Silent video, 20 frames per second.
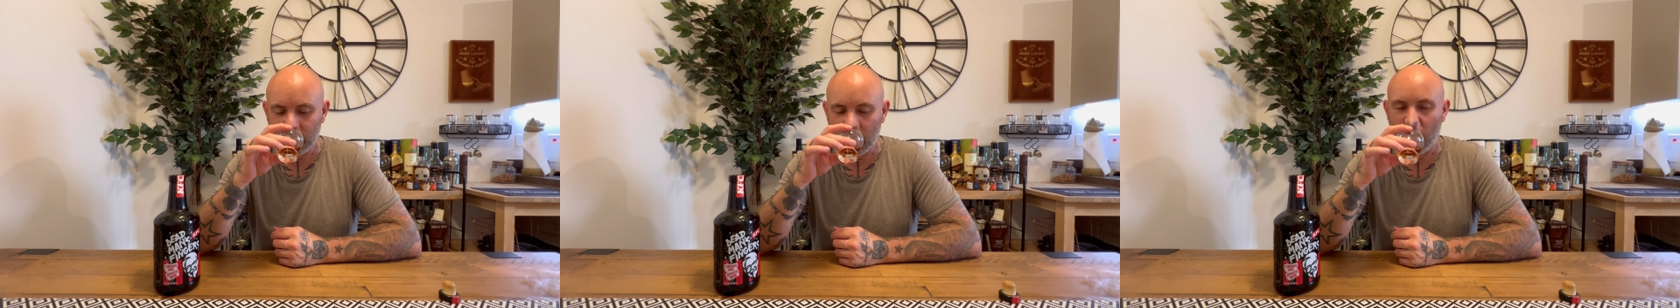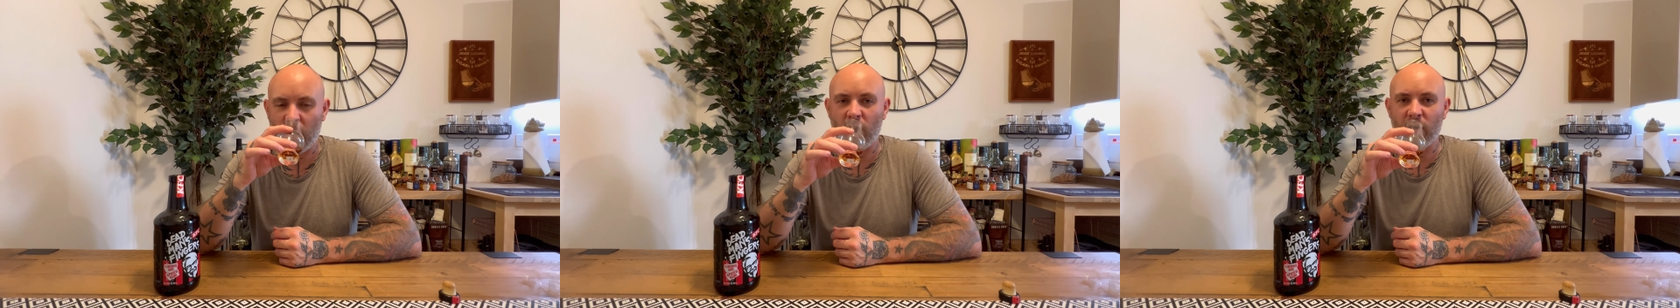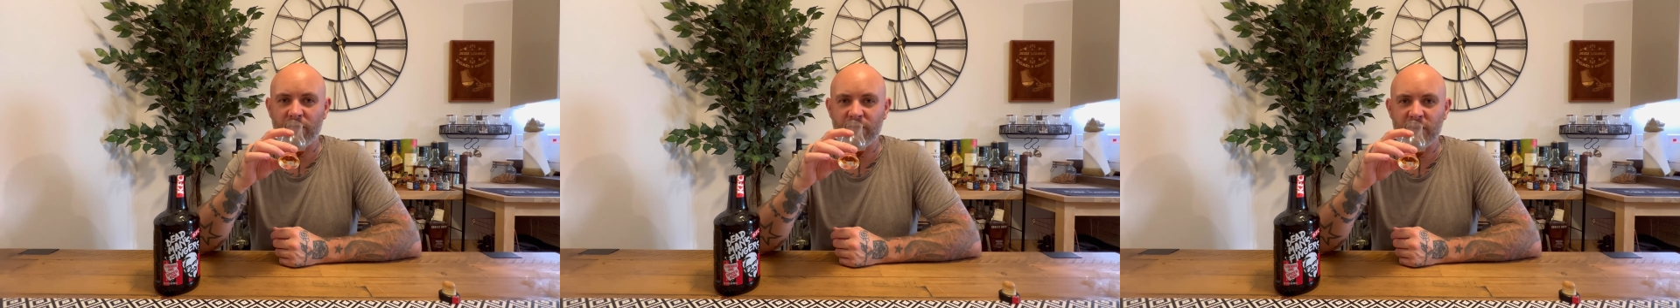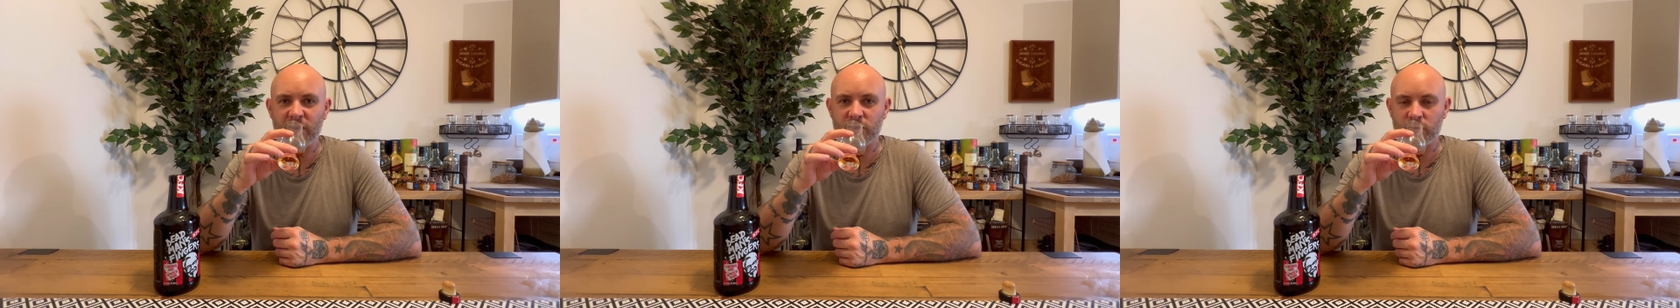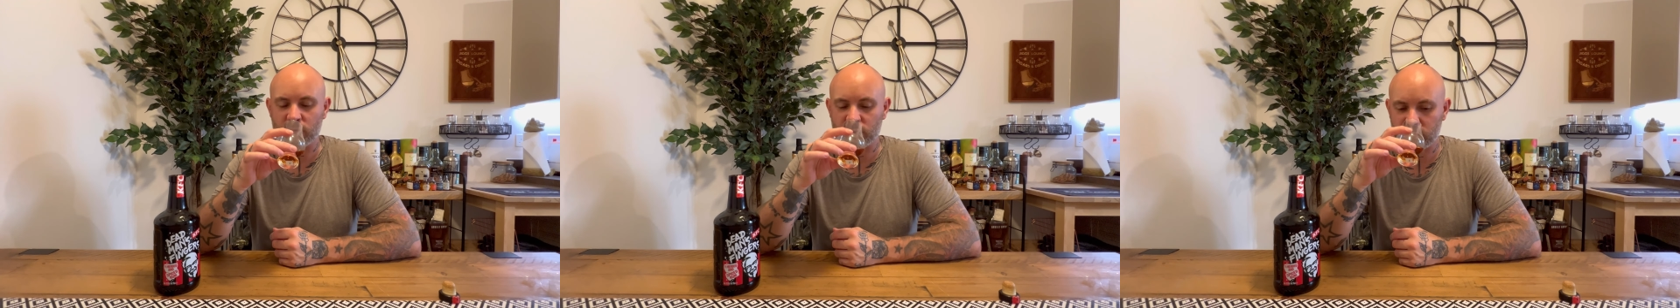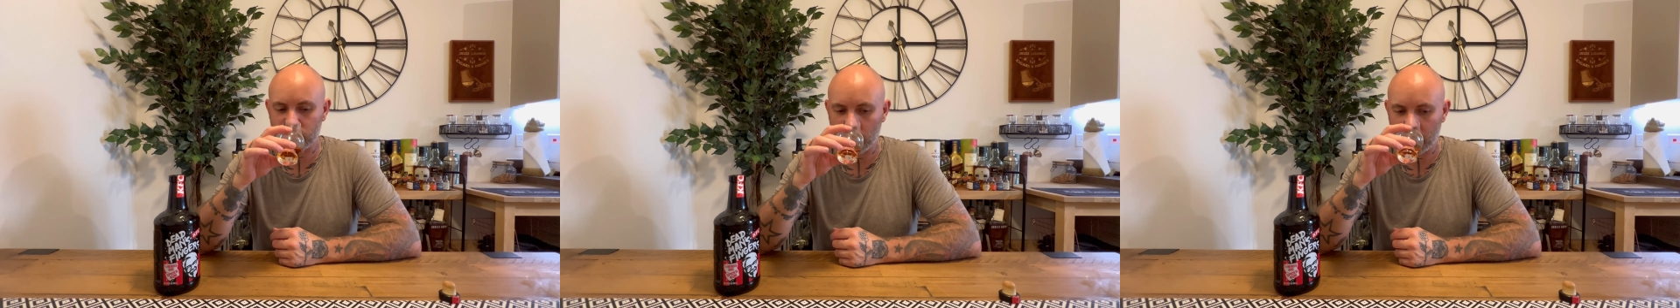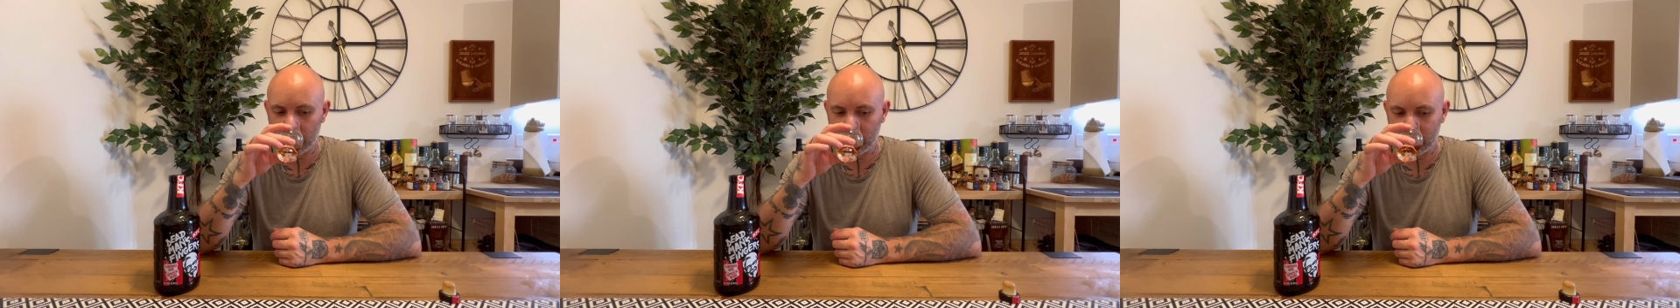artificial
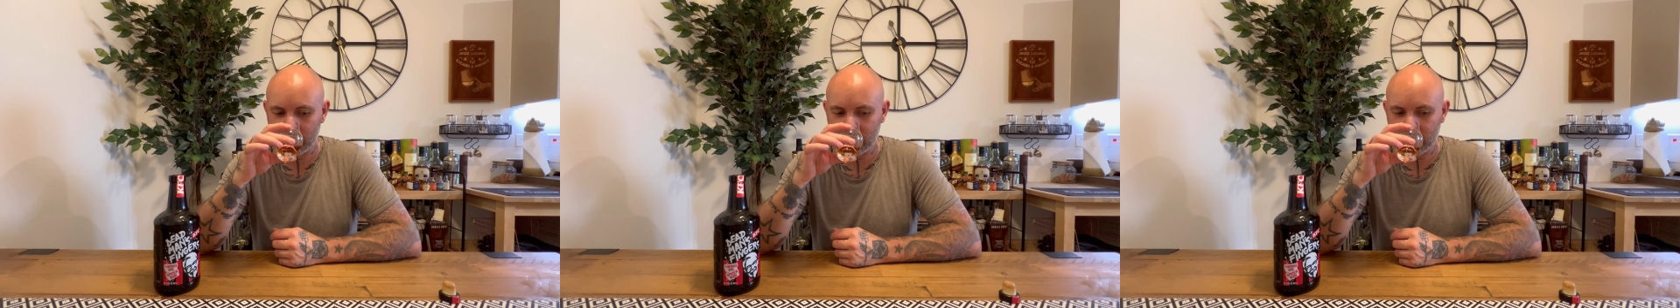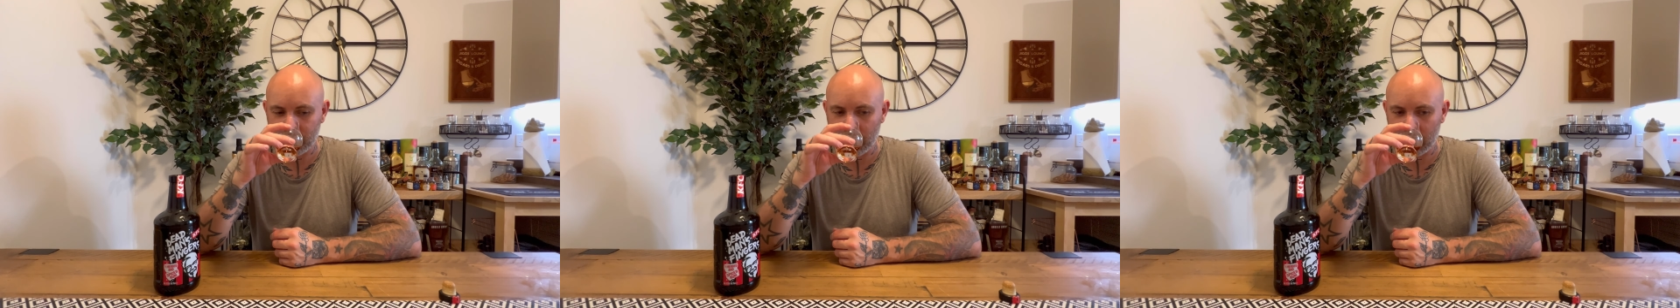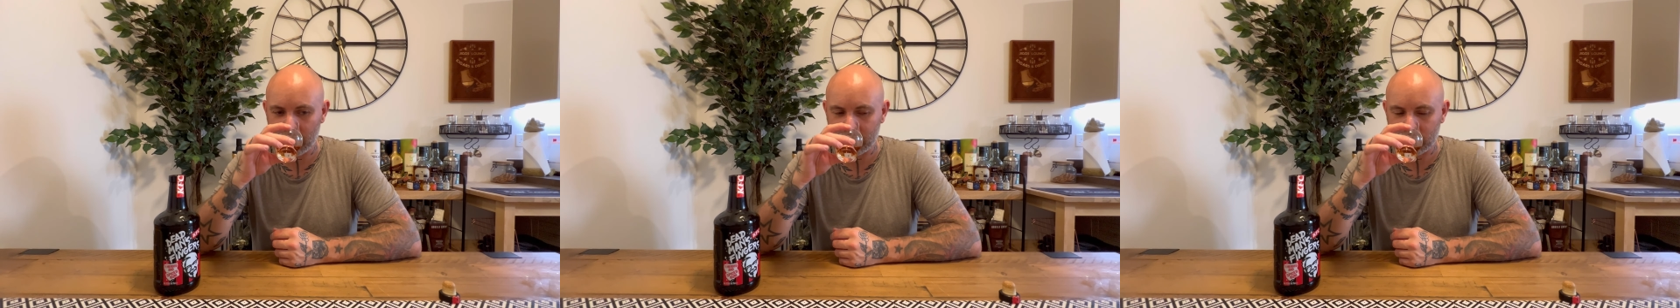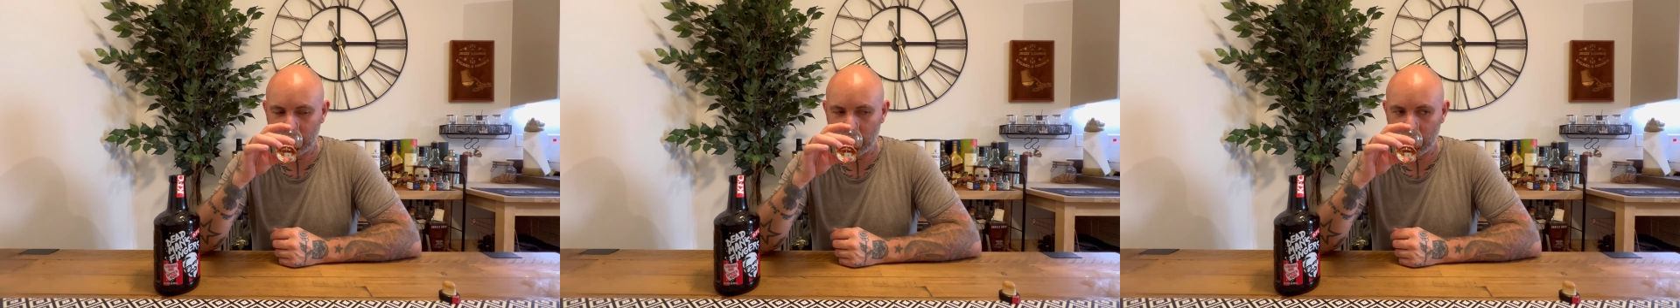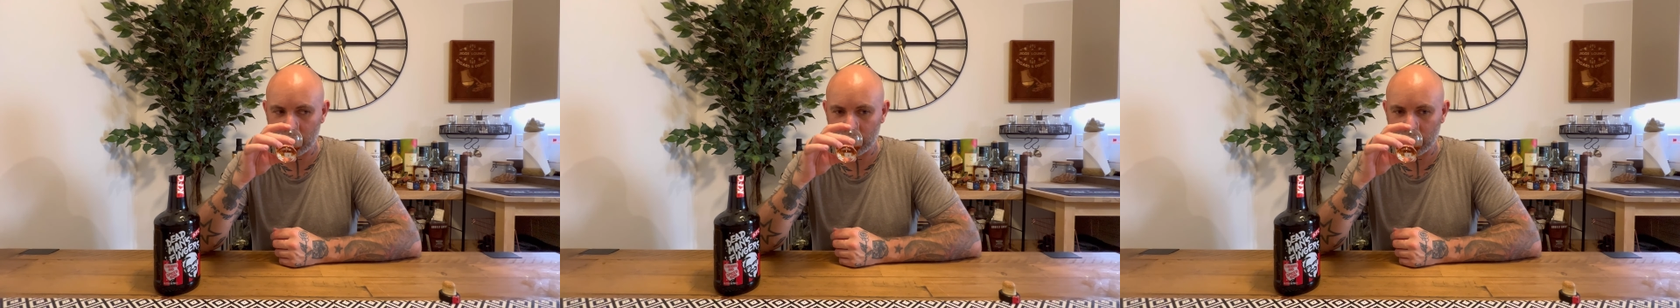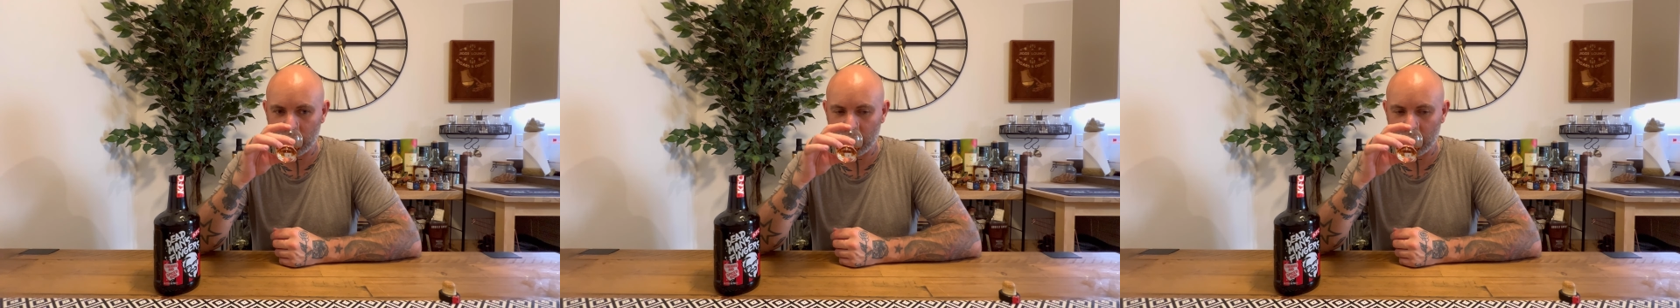sweetness smell as well,